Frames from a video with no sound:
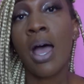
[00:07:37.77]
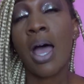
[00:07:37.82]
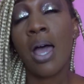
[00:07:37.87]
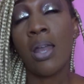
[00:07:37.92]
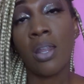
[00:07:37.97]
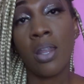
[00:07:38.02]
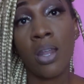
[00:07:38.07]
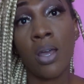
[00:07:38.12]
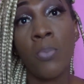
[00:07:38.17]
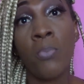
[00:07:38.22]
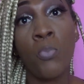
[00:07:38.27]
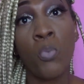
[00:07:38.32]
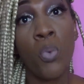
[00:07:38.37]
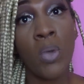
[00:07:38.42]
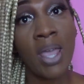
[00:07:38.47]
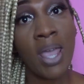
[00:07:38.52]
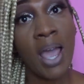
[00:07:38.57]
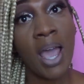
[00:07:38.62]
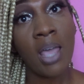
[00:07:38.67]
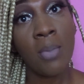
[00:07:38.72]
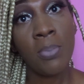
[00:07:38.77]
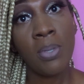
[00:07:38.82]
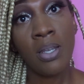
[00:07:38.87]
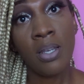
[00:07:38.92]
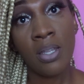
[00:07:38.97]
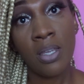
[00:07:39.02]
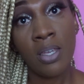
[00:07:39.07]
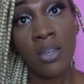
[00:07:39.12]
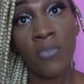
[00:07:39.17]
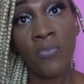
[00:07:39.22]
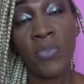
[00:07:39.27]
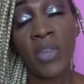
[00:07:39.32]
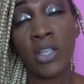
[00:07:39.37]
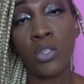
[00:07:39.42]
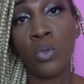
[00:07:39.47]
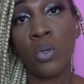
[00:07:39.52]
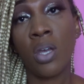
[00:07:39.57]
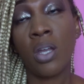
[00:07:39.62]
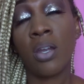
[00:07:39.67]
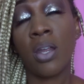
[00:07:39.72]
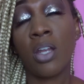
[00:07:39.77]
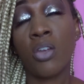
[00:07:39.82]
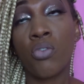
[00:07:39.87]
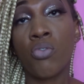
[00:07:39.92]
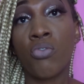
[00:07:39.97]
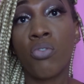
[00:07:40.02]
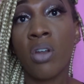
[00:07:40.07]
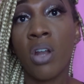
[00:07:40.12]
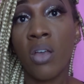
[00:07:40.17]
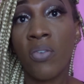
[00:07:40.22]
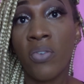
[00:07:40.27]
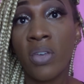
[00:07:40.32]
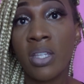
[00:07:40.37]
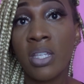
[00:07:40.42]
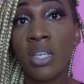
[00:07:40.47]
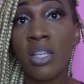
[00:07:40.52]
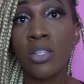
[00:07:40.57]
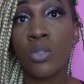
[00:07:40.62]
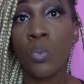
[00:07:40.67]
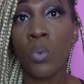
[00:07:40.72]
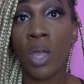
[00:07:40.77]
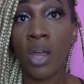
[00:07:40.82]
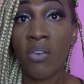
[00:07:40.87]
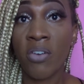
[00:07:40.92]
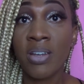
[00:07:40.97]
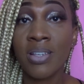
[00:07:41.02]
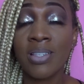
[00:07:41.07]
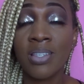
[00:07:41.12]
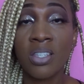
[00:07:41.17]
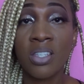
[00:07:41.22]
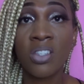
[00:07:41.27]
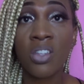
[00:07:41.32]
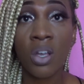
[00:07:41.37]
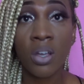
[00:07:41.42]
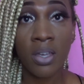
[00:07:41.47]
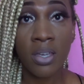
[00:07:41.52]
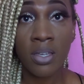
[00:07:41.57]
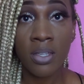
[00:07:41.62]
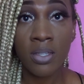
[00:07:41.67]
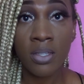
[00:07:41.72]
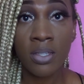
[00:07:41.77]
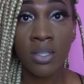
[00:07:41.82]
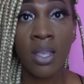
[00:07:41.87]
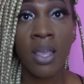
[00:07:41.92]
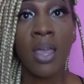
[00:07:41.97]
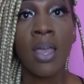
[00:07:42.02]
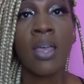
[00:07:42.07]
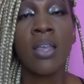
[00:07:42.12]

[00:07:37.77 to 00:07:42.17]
Another way I believe that you can get rid of it is wearing stockings.